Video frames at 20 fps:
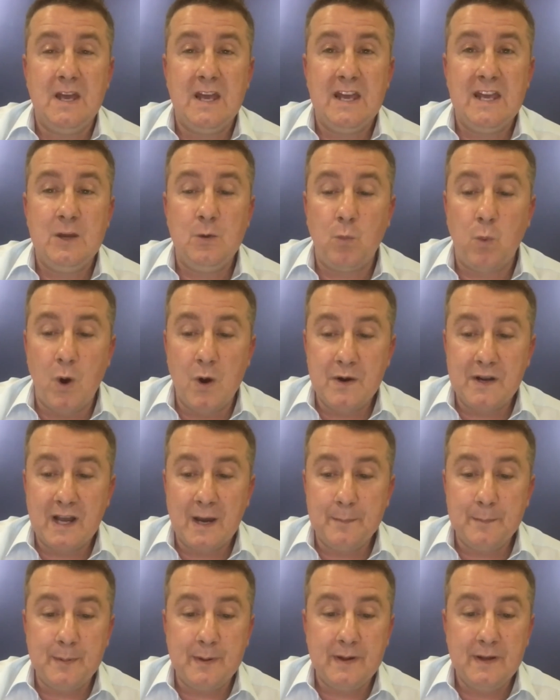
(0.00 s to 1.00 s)
He woke
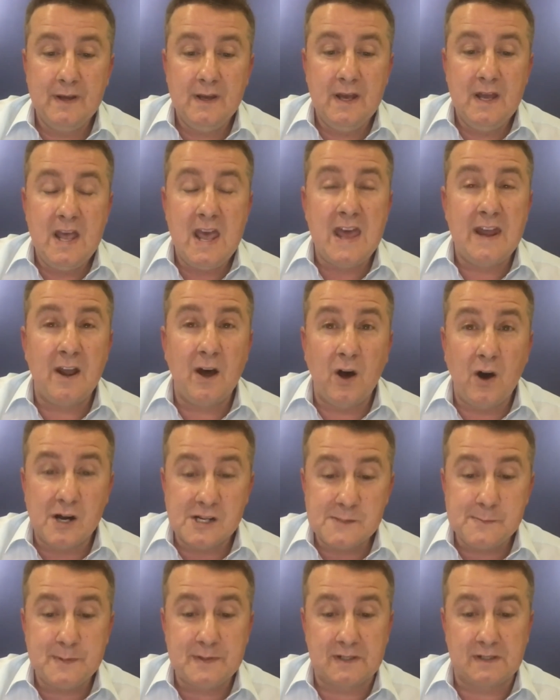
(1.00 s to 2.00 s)
up in a
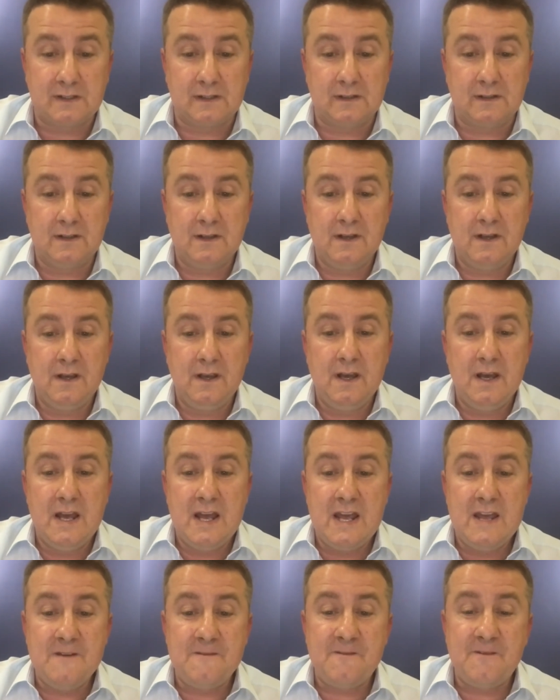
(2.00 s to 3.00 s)
hospital.
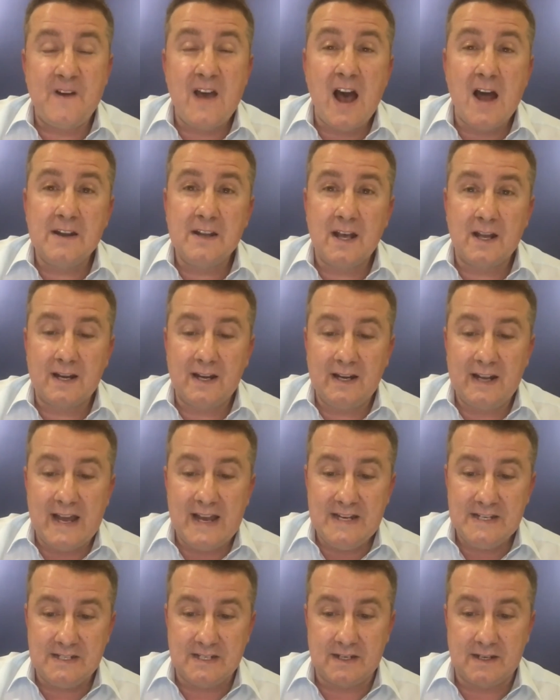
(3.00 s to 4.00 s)
He found out
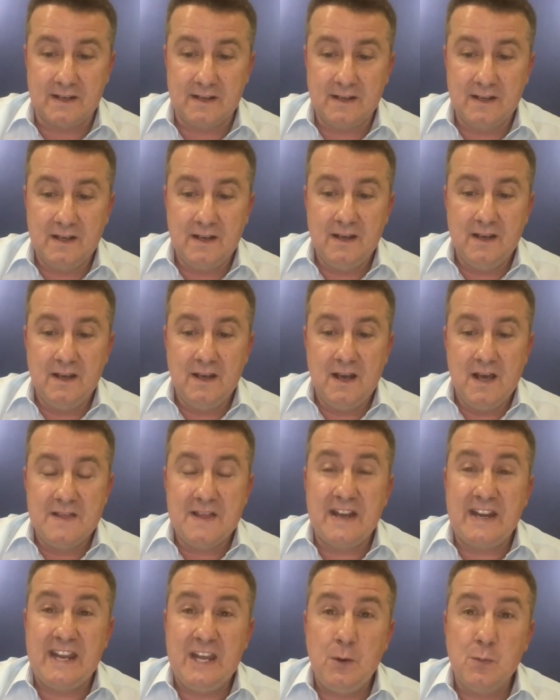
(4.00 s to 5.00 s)
later
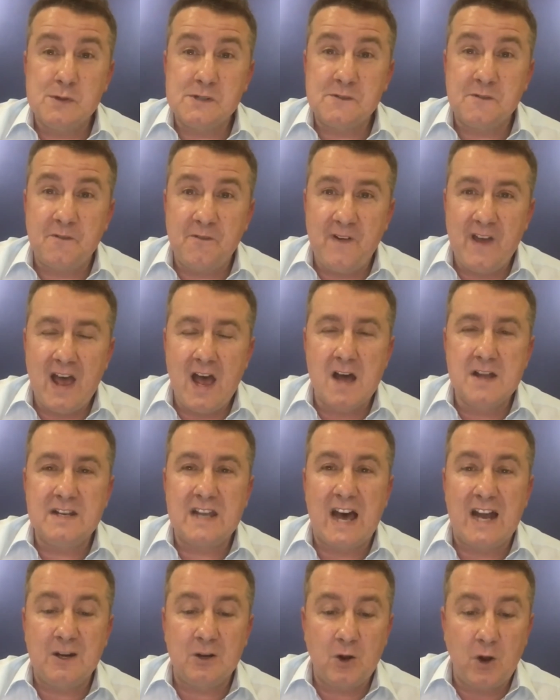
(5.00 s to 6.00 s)
that he was found
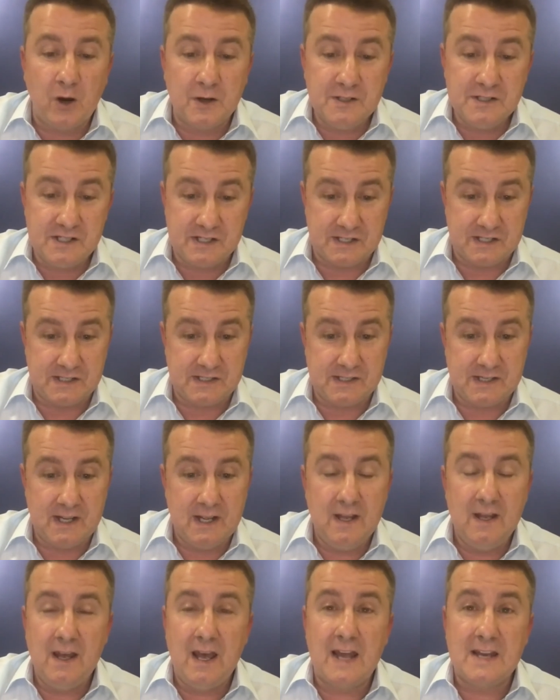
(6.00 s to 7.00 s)
unconscious
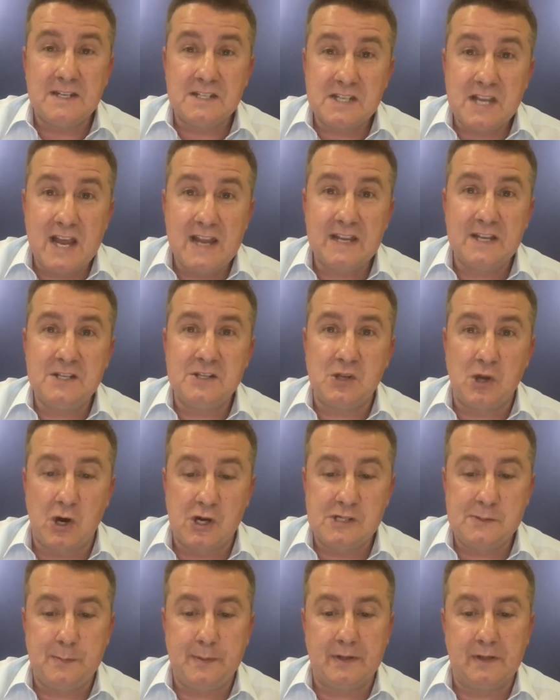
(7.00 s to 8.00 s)
and taken to
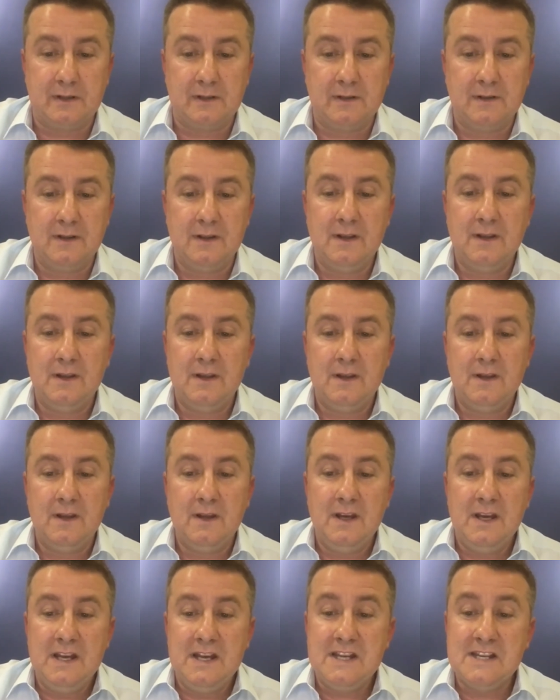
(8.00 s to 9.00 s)
hospital.
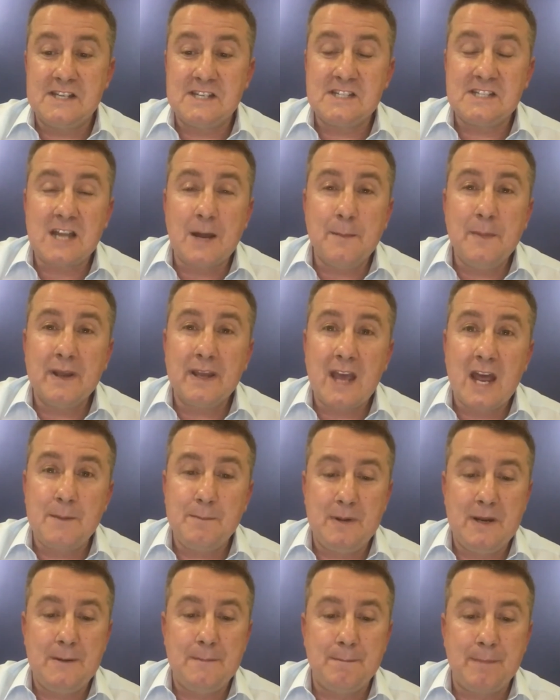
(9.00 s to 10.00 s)
His stomach
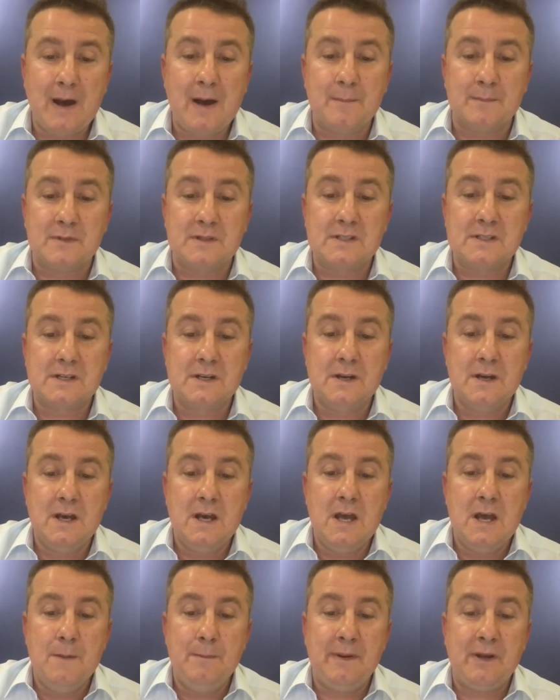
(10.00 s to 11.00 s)
had been pumped
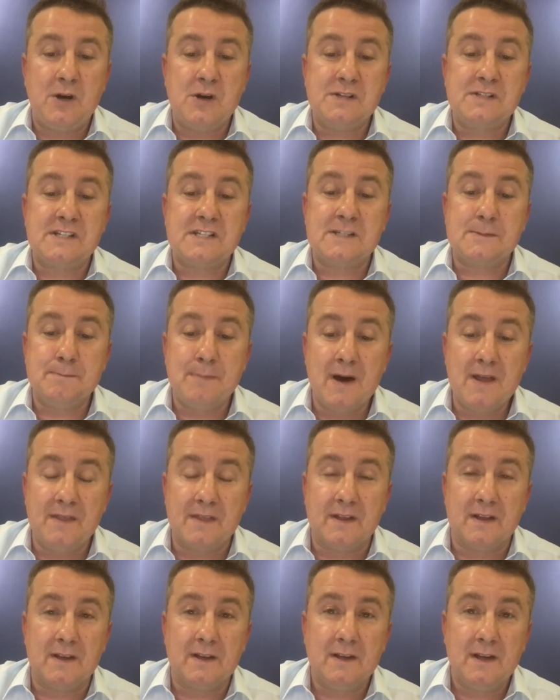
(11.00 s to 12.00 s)
because his
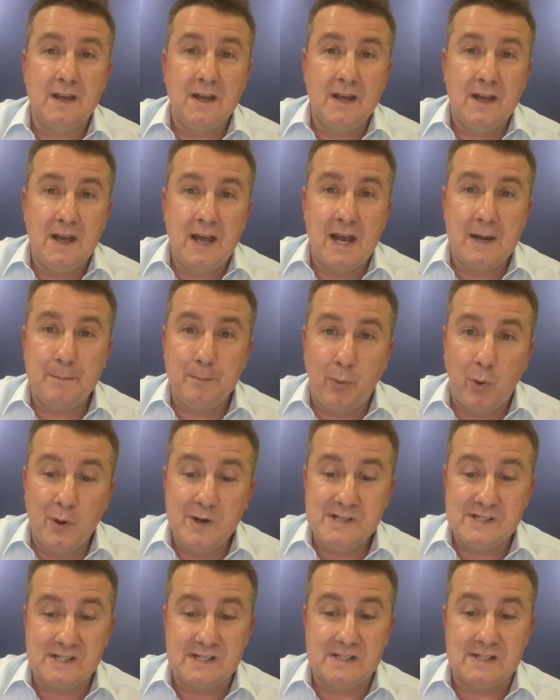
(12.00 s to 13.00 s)
mother had
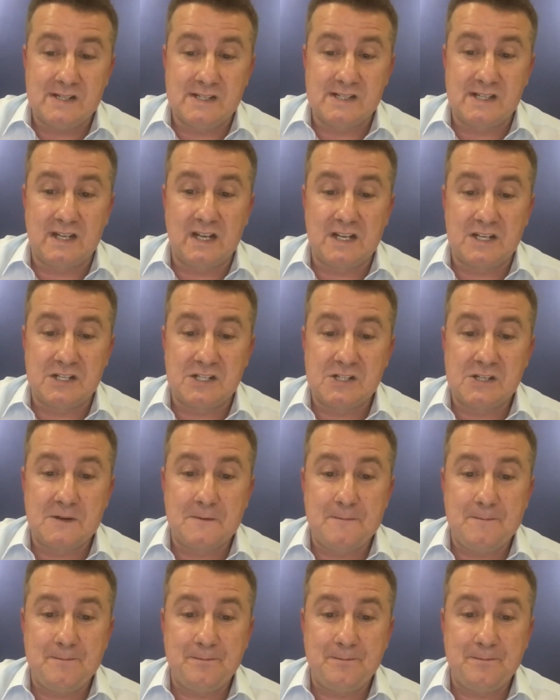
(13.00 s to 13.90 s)
poisoned his lunch.